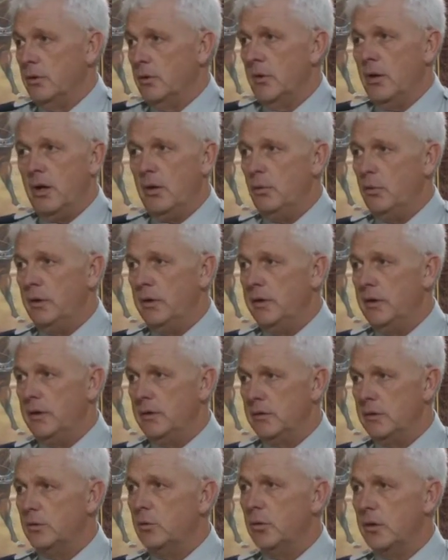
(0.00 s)
all willing
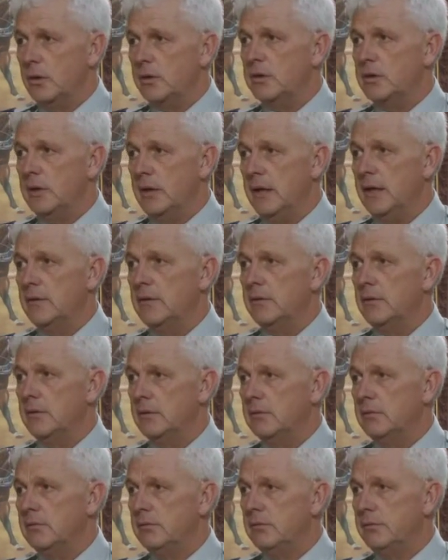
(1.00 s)
to work together
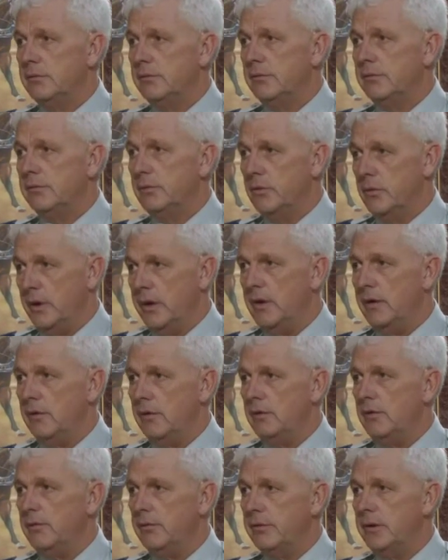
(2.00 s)
for a
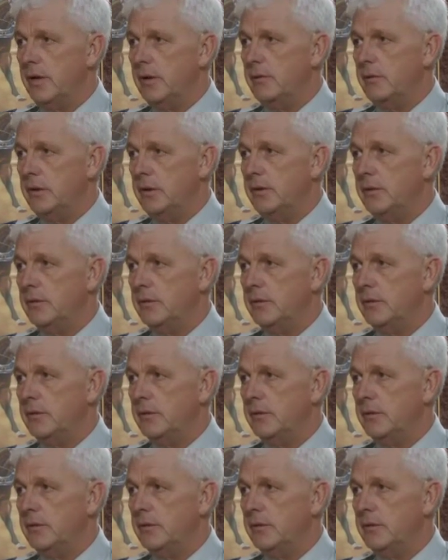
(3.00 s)
healthy family.